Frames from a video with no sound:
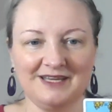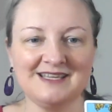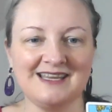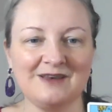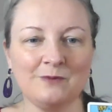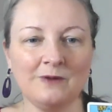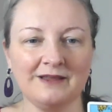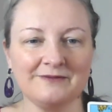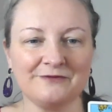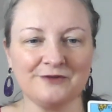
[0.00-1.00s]
It, it
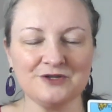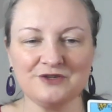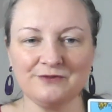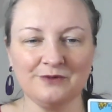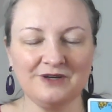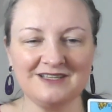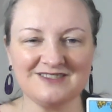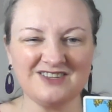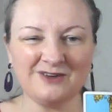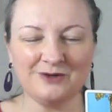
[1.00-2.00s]
will, first of all,
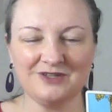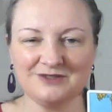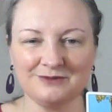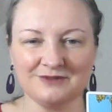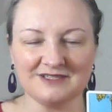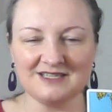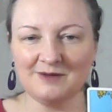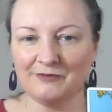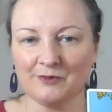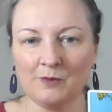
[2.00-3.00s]
it's not going to
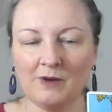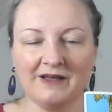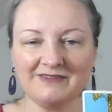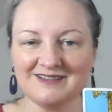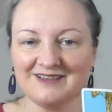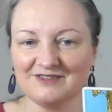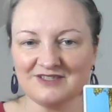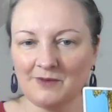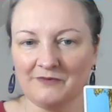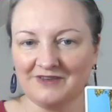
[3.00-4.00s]
seem for a while that
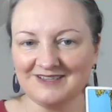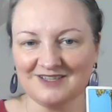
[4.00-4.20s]
something is